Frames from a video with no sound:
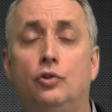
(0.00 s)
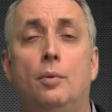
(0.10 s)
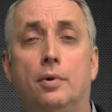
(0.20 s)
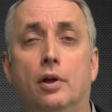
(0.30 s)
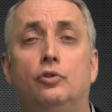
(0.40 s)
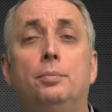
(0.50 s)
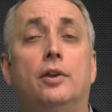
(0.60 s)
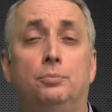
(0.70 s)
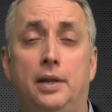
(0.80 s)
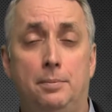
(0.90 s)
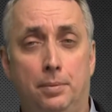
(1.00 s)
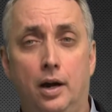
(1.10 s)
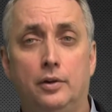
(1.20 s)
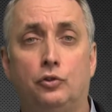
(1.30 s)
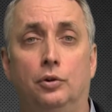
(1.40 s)
but also because many
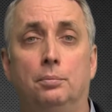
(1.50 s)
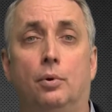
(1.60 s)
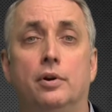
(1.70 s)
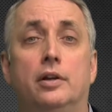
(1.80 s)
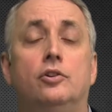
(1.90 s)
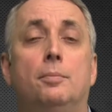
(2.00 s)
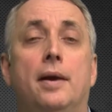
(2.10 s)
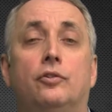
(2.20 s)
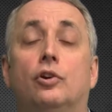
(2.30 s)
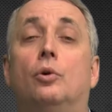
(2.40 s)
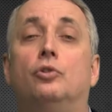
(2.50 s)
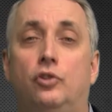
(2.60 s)
parts are imported into Mexico